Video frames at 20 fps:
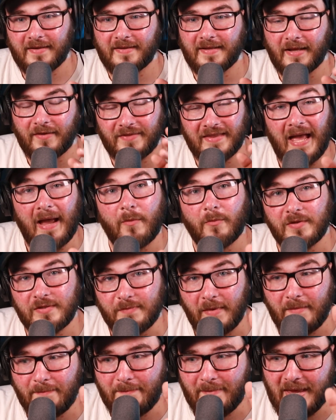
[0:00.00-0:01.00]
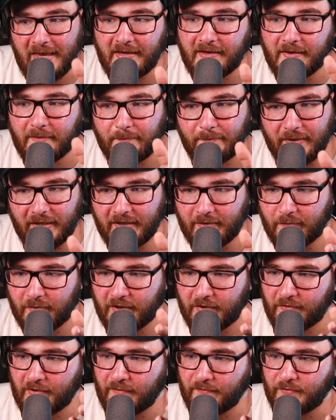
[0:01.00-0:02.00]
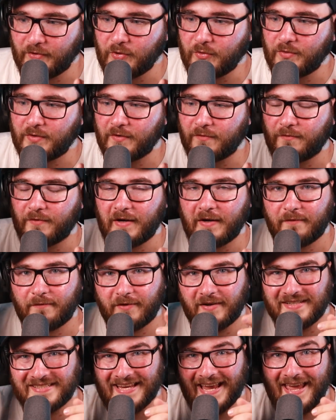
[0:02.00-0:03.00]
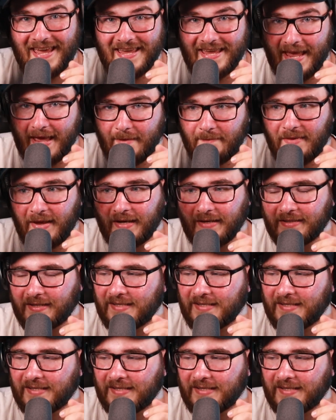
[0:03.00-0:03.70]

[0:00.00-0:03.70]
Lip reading: Now that was my main complaint when I reviewed FIFINE's AM8.